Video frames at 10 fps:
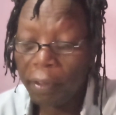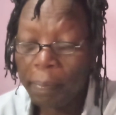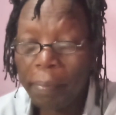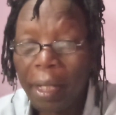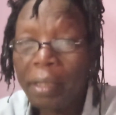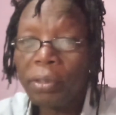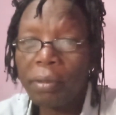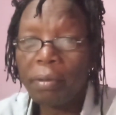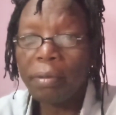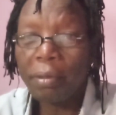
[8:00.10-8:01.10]

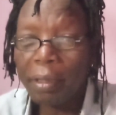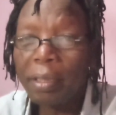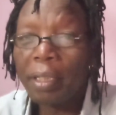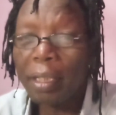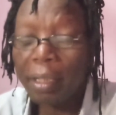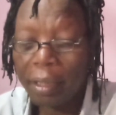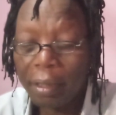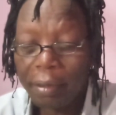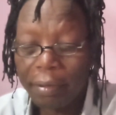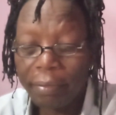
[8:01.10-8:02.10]
repulsion, exactly,
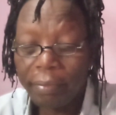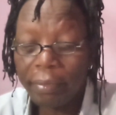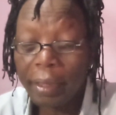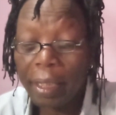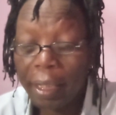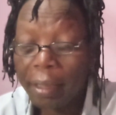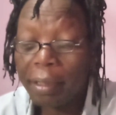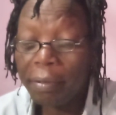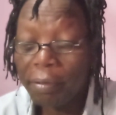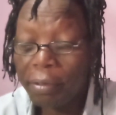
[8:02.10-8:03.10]
the
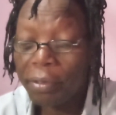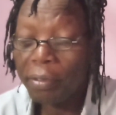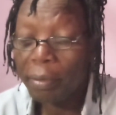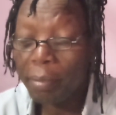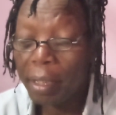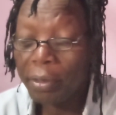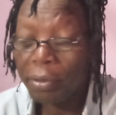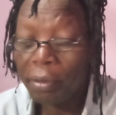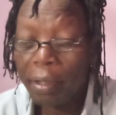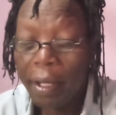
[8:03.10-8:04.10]
electric force of
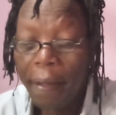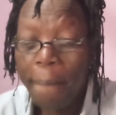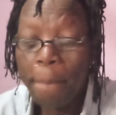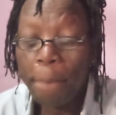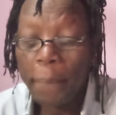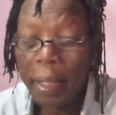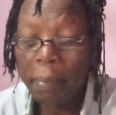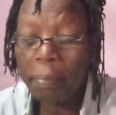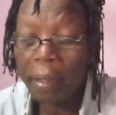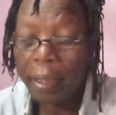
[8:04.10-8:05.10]
repulsion may
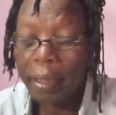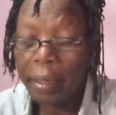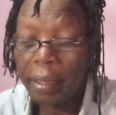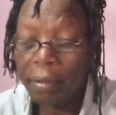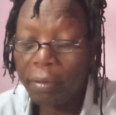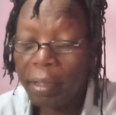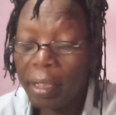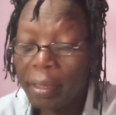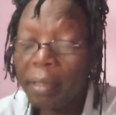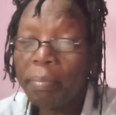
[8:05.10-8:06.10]
break the
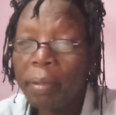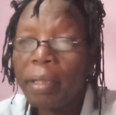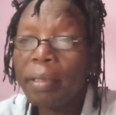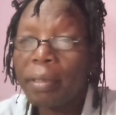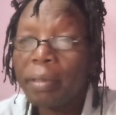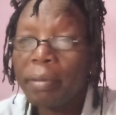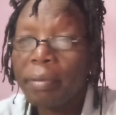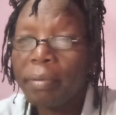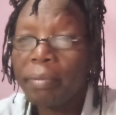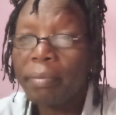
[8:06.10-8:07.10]
nucleus apart.
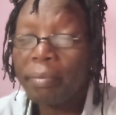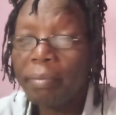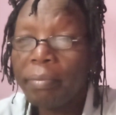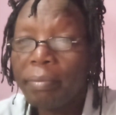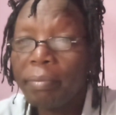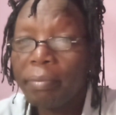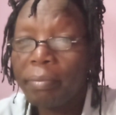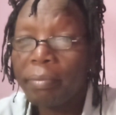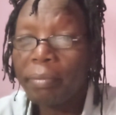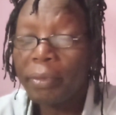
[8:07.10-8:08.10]

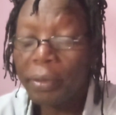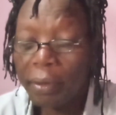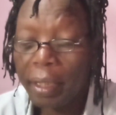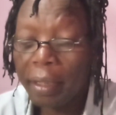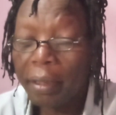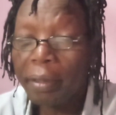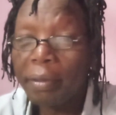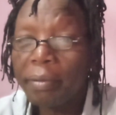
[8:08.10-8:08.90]
So you get it?